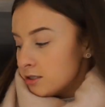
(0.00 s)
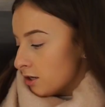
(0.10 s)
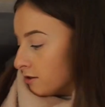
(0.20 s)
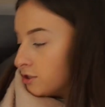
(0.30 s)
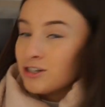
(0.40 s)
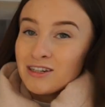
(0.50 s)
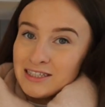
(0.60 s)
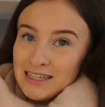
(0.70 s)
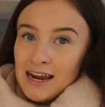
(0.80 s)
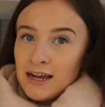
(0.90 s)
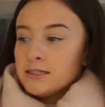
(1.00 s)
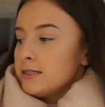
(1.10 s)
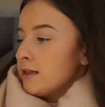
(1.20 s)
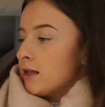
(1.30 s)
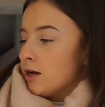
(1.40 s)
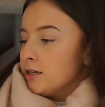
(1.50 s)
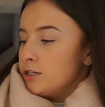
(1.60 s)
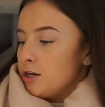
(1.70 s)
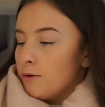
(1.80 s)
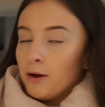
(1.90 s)
So the sugar is the next thing that I
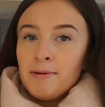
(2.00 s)
do.